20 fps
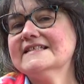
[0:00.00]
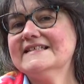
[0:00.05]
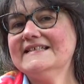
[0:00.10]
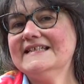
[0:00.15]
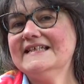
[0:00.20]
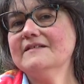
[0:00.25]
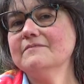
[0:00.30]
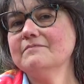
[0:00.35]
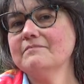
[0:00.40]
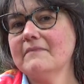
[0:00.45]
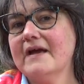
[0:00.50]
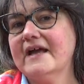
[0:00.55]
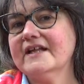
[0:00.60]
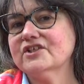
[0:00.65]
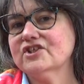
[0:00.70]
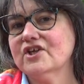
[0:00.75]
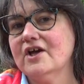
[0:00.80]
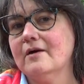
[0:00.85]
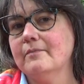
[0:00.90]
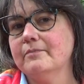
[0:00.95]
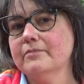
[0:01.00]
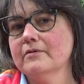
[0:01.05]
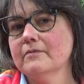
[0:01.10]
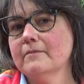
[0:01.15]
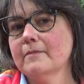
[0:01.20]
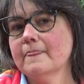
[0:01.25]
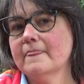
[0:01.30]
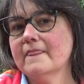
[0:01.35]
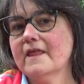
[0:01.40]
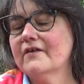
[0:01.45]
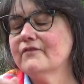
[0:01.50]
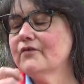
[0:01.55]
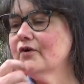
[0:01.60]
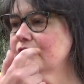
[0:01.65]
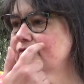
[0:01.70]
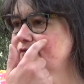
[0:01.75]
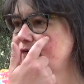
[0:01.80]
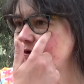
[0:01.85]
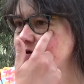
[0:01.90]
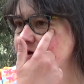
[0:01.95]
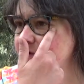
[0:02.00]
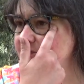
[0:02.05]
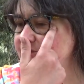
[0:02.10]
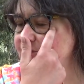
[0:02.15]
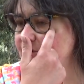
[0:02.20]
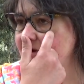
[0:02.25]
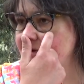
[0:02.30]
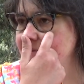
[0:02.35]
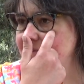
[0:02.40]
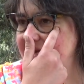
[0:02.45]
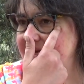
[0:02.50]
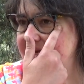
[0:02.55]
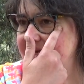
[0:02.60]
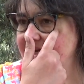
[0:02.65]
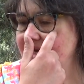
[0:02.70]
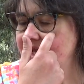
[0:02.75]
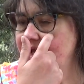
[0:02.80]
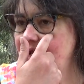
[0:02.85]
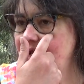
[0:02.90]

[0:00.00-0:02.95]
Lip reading: didn't match up. I've got a photo of what I mean.